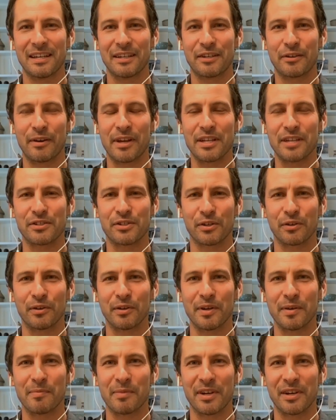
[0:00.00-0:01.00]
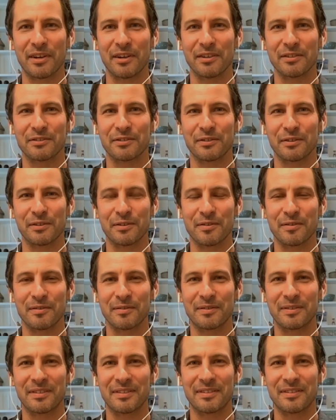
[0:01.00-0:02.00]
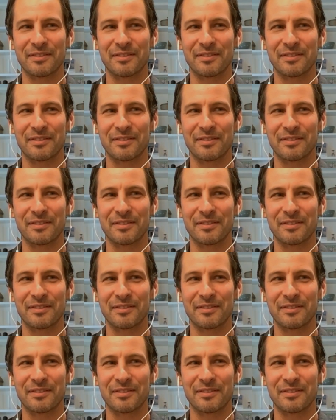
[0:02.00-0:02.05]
great joy, but also